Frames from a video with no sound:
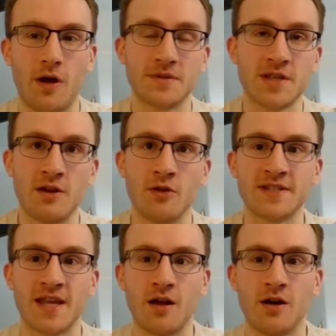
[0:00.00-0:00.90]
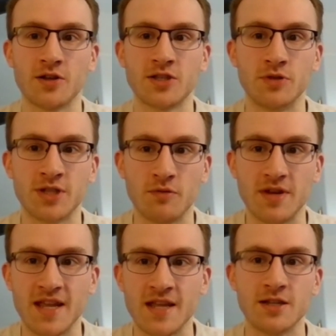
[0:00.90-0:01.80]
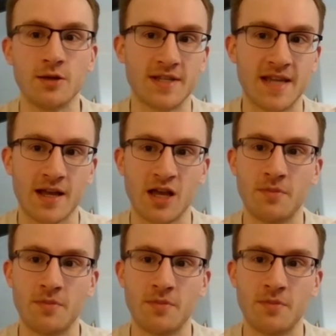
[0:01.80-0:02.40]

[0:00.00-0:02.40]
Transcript: I'm certainly not saying Arsenal don't need a new attacker,